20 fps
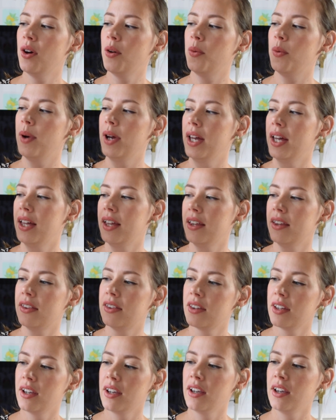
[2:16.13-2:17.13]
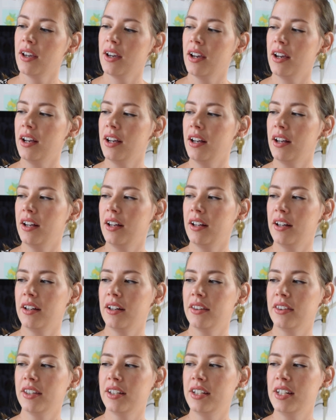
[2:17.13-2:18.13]
with
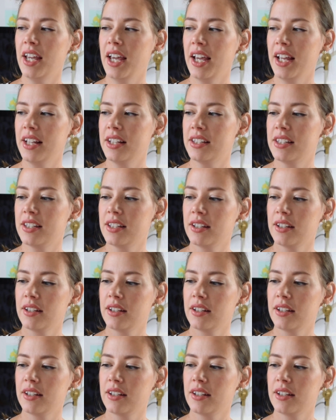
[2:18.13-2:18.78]
the date